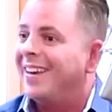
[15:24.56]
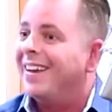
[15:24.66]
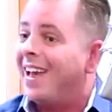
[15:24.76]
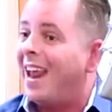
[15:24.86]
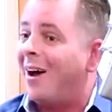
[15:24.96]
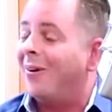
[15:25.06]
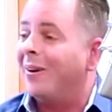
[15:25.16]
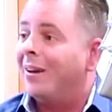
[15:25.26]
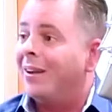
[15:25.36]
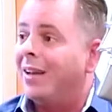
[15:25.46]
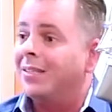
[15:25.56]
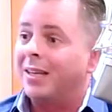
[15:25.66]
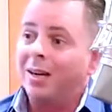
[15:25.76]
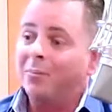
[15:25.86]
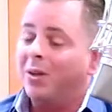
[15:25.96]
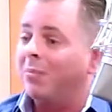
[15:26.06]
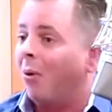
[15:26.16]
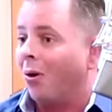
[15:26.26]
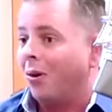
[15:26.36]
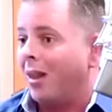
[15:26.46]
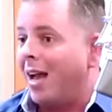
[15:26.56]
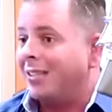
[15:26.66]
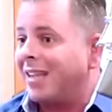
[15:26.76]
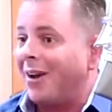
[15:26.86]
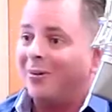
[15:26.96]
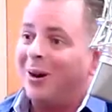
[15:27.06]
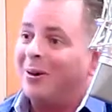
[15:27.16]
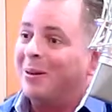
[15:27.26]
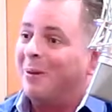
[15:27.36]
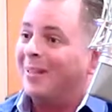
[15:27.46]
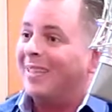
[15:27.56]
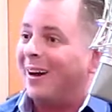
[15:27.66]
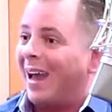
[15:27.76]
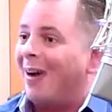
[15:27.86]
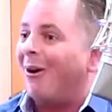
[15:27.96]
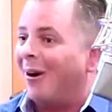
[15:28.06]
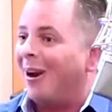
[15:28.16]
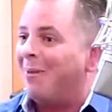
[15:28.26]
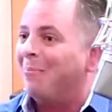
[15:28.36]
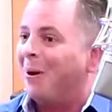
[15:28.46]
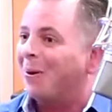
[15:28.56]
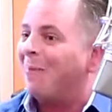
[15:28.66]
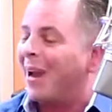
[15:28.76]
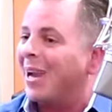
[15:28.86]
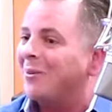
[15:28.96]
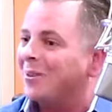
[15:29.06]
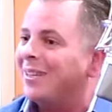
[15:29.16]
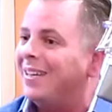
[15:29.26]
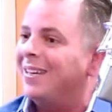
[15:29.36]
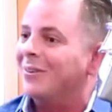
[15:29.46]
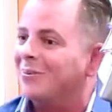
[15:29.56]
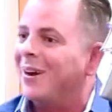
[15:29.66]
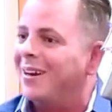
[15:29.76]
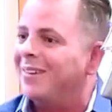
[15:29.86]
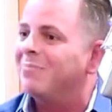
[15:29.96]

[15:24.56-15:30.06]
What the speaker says: Right? Now, is it going to bleed more or less? I don't know. It depends on how hard I poke my hand with the needle, right?